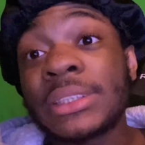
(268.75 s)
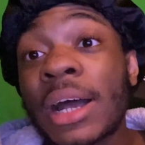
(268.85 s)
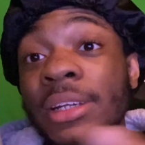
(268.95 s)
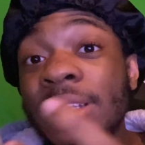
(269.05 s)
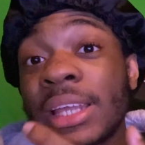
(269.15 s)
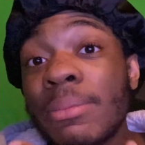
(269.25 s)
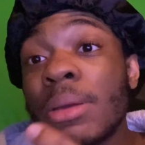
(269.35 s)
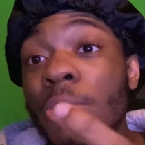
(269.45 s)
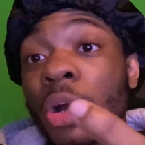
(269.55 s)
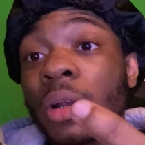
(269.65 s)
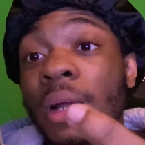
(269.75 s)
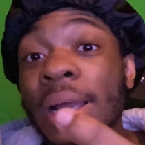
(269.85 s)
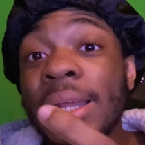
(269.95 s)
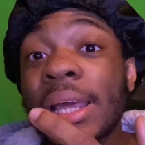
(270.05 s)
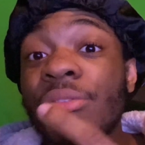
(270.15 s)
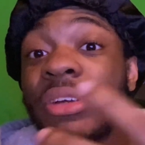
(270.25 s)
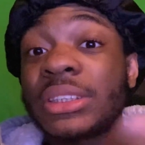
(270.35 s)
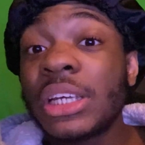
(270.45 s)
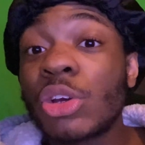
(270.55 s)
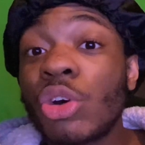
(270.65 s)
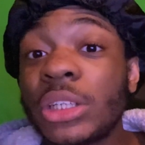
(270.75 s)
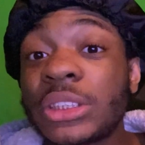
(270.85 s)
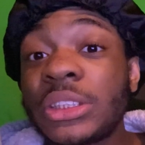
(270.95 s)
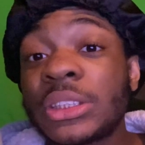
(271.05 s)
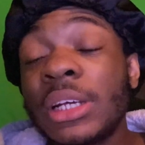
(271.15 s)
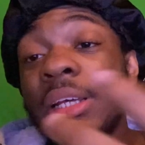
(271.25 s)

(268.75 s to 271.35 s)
y'all need to leave me more. I got like 15 questions.